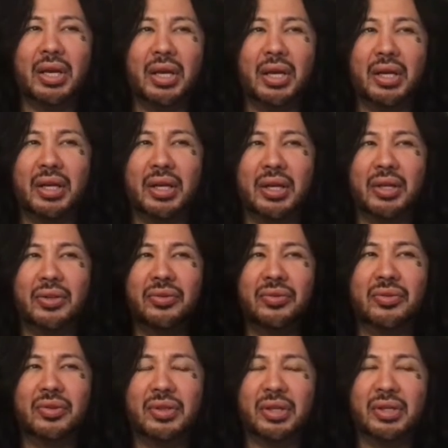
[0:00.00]
in
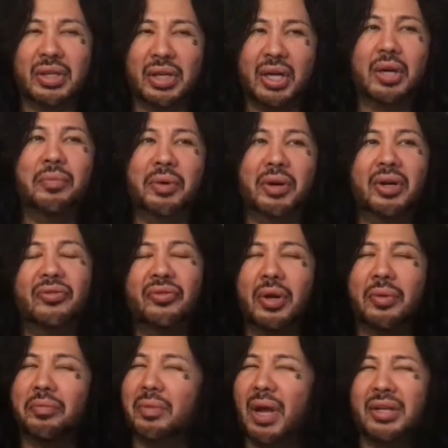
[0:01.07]
his yearbook
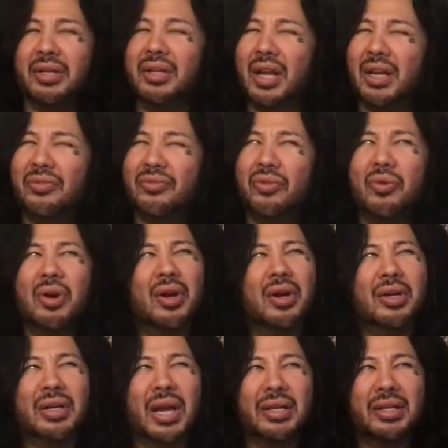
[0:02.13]
from 1984 or
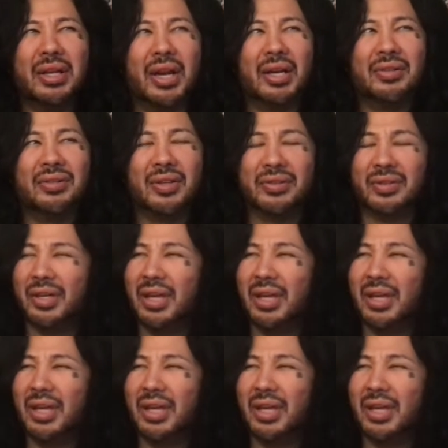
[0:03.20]
1986.